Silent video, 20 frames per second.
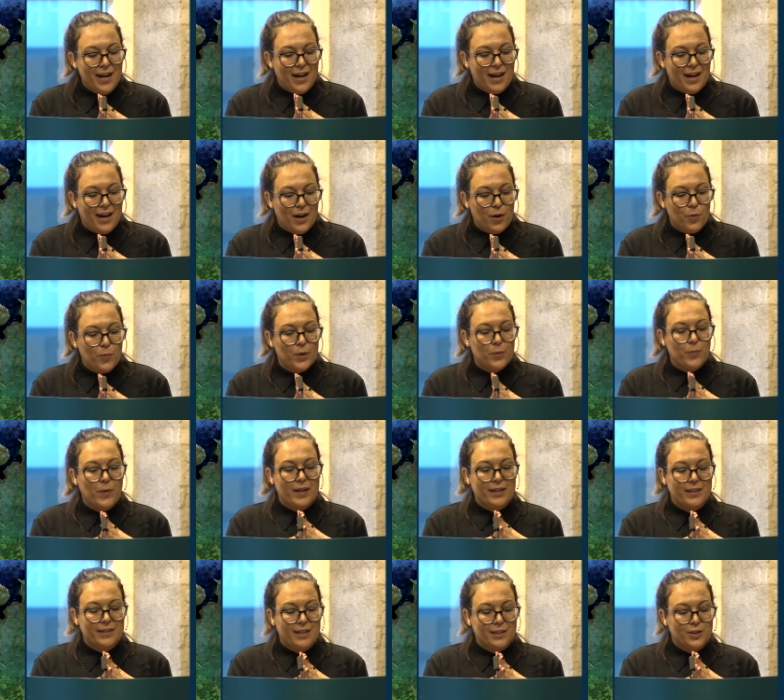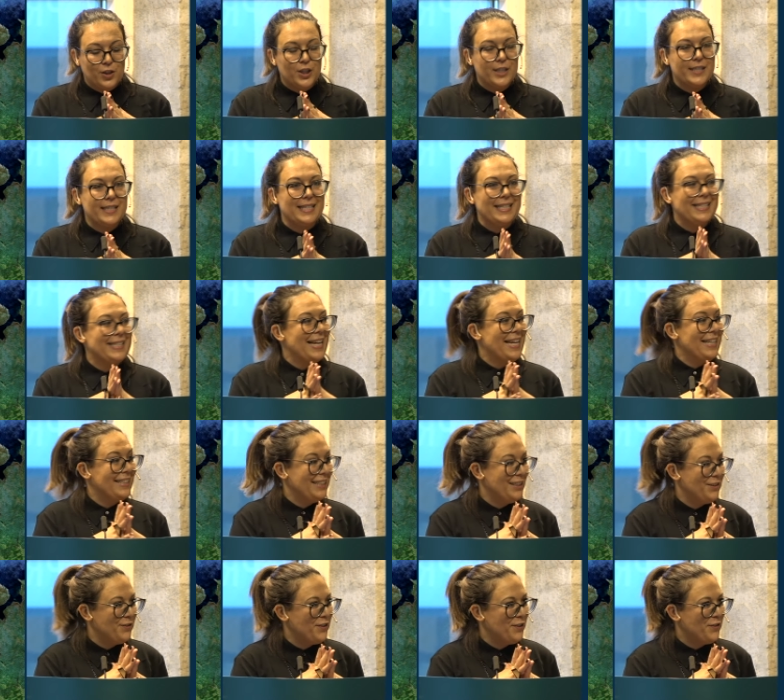uh, with one another since
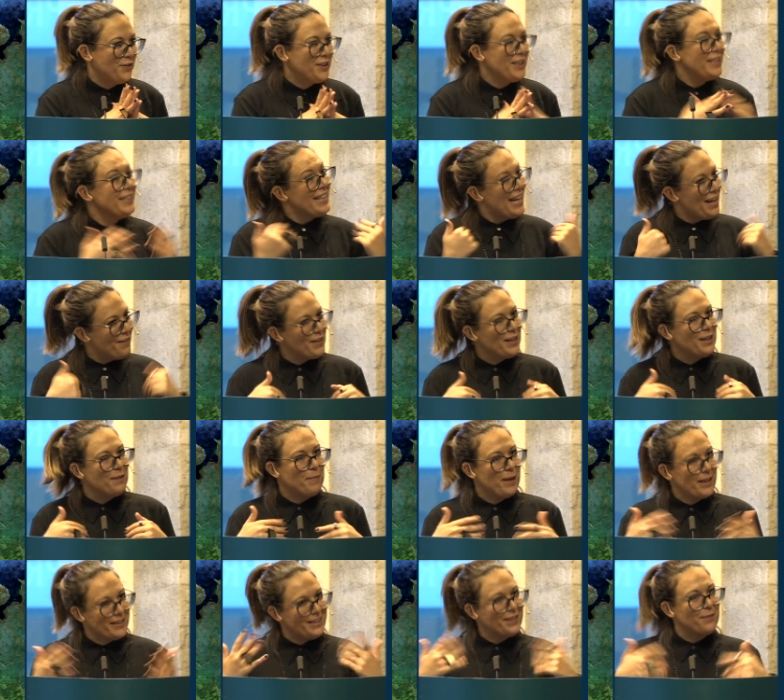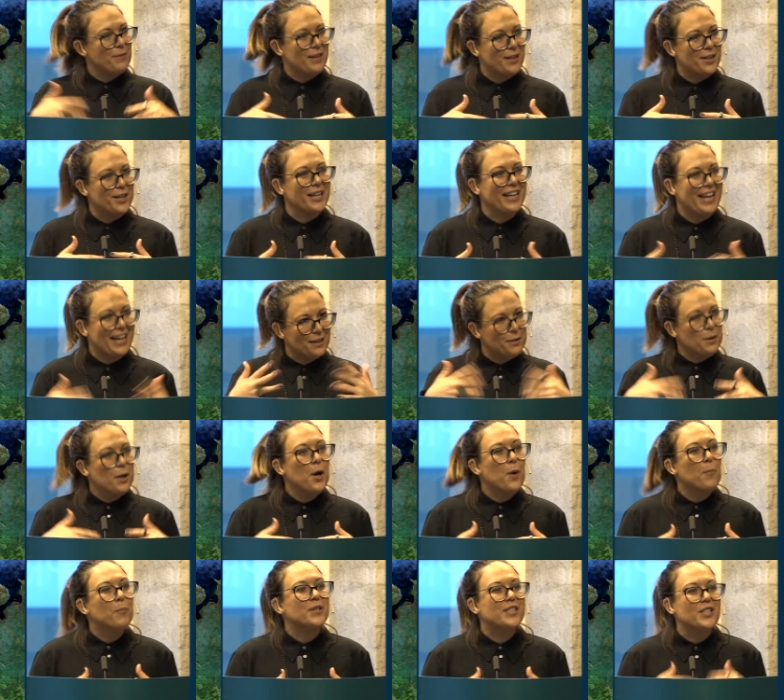1815, having in mind that we are again
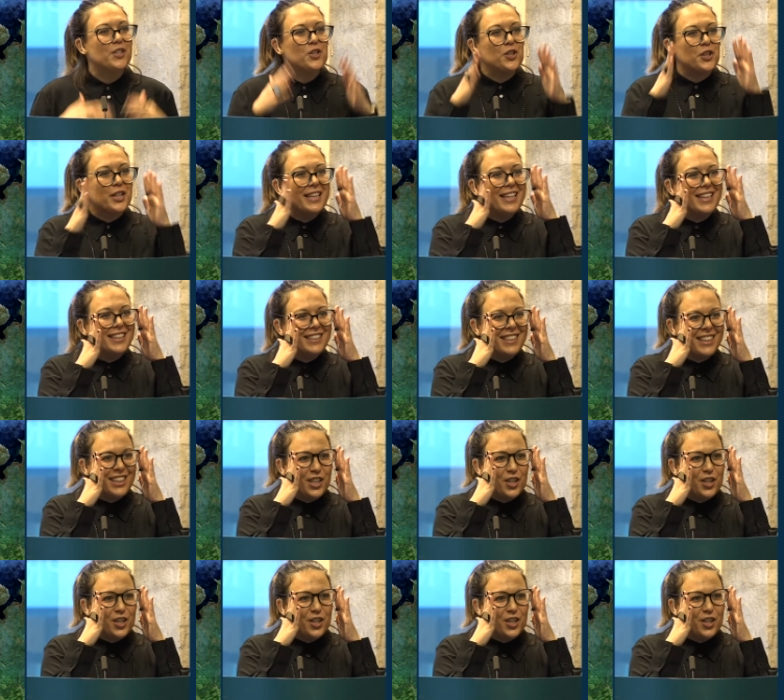positioned here in,